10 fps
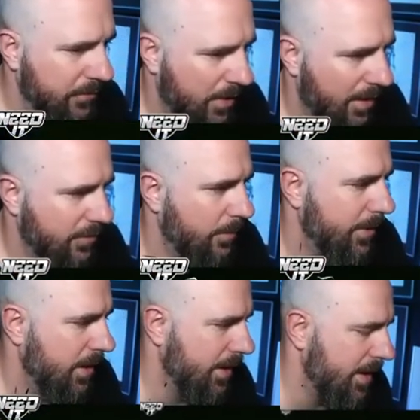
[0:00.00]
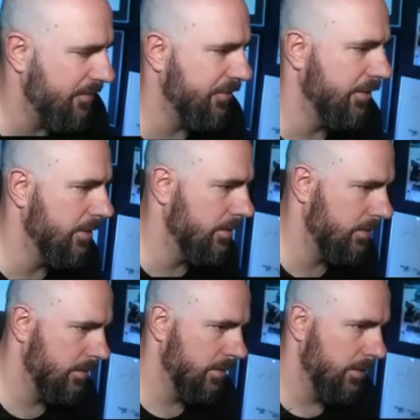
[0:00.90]
drive coming out of half here.
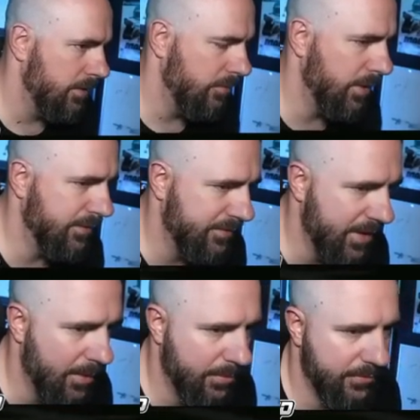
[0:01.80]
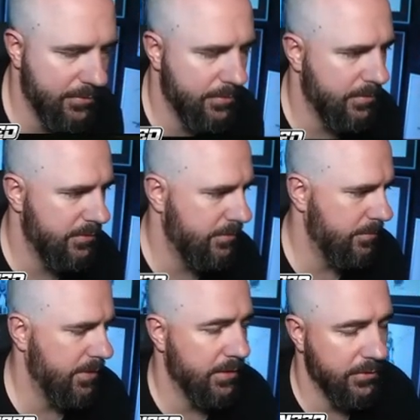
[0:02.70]
We get a stop. We should we should
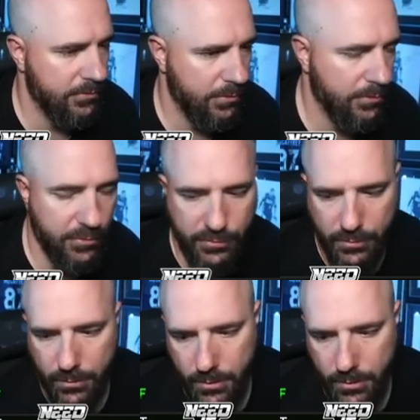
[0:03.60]
be in control for sure.